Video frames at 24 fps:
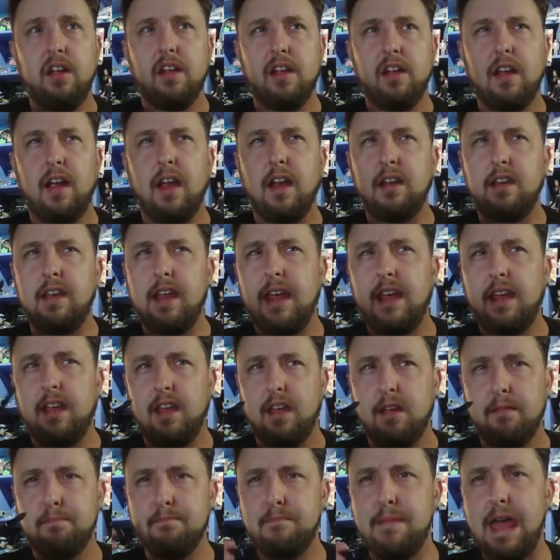and take
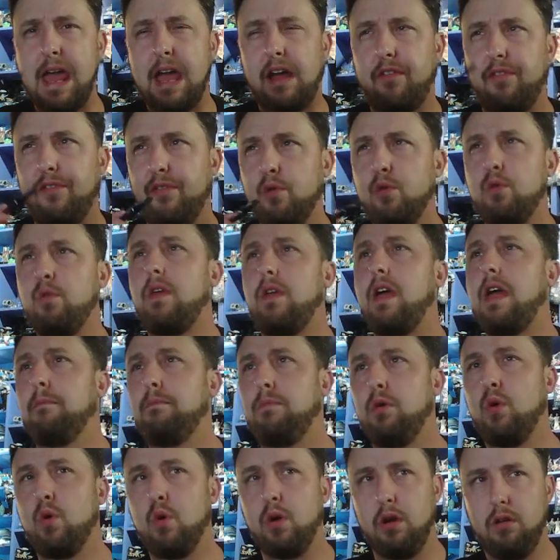him back through that
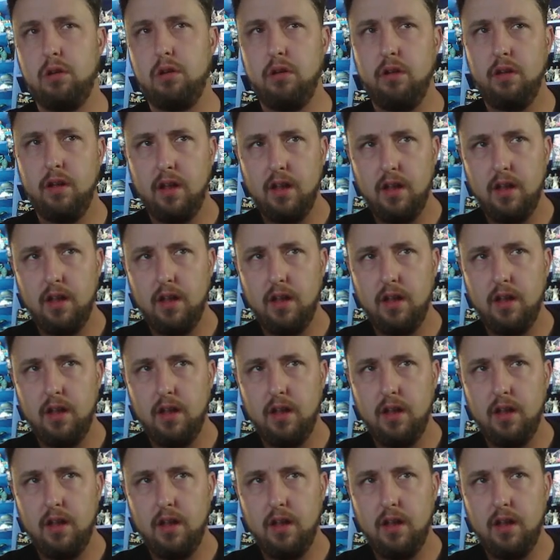portal.